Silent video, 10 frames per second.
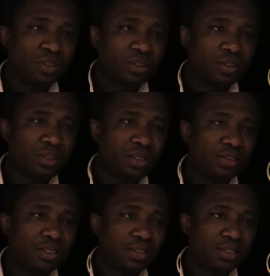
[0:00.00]

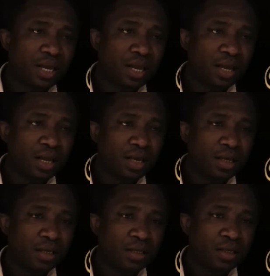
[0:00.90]
this is a
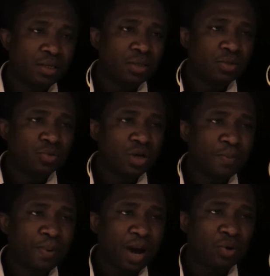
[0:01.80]
to the
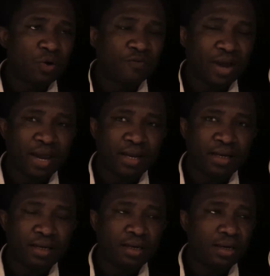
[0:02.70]
power of
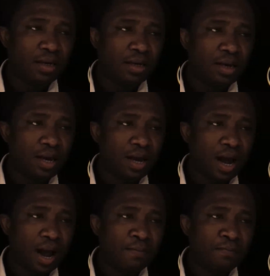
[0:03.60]
n
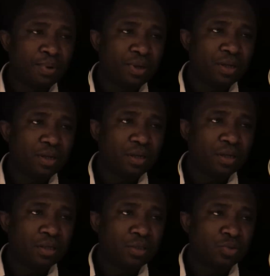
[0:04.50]
and b
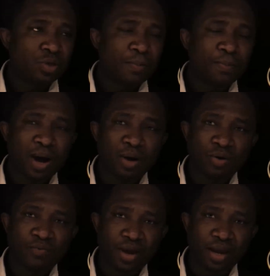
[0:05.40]
to the power
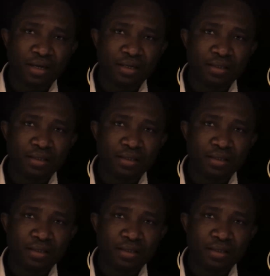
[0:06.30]
of n.